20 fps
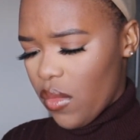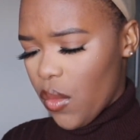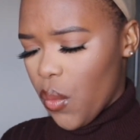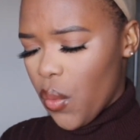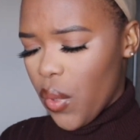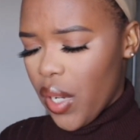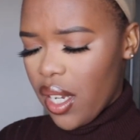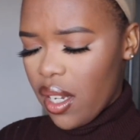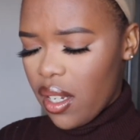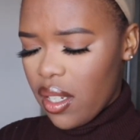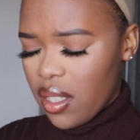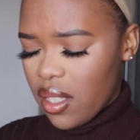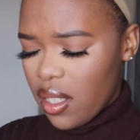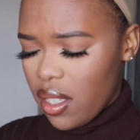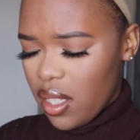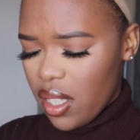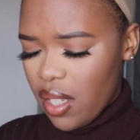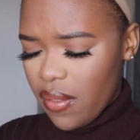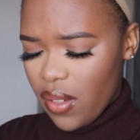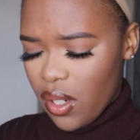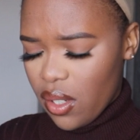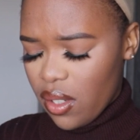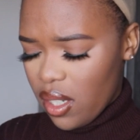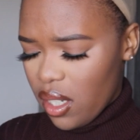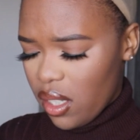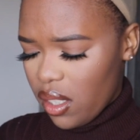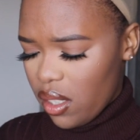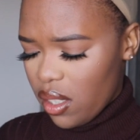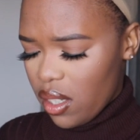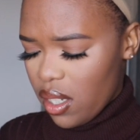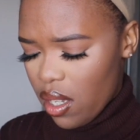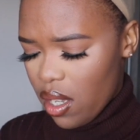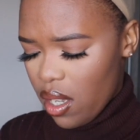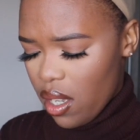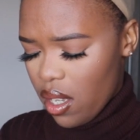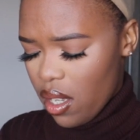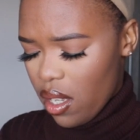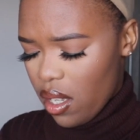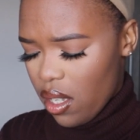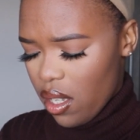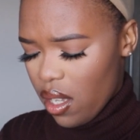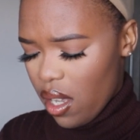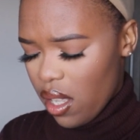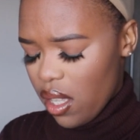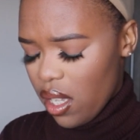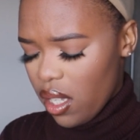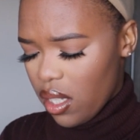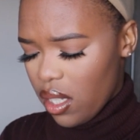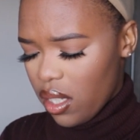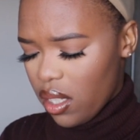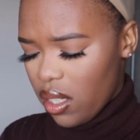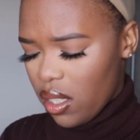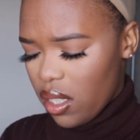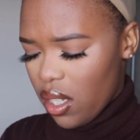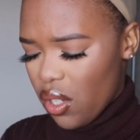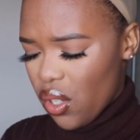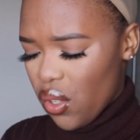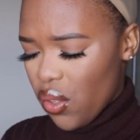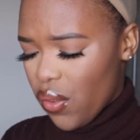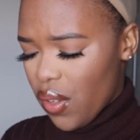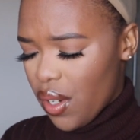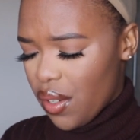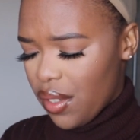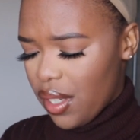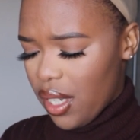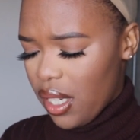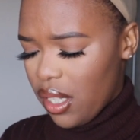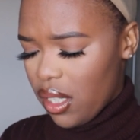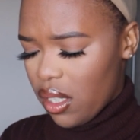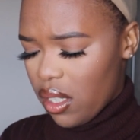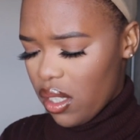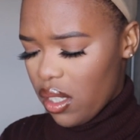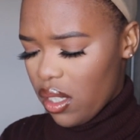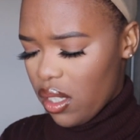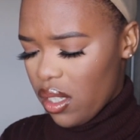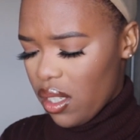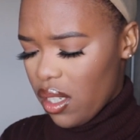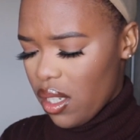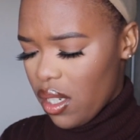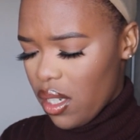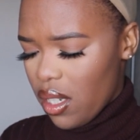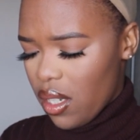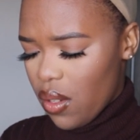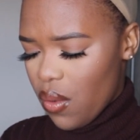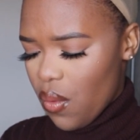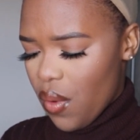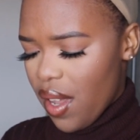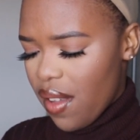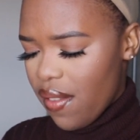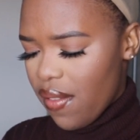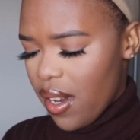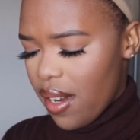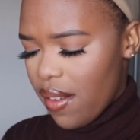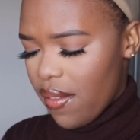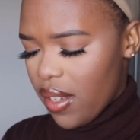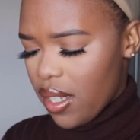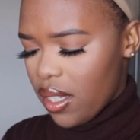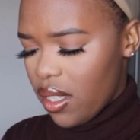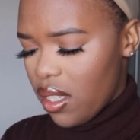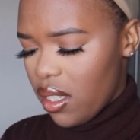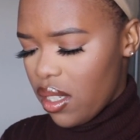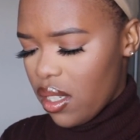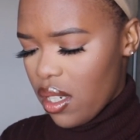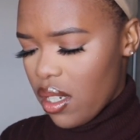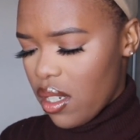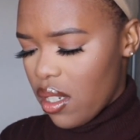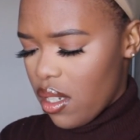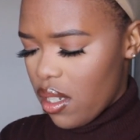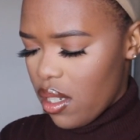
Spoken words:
Wait, is this the foundation? I think this is the new foundation. Why I feel like fast DJ?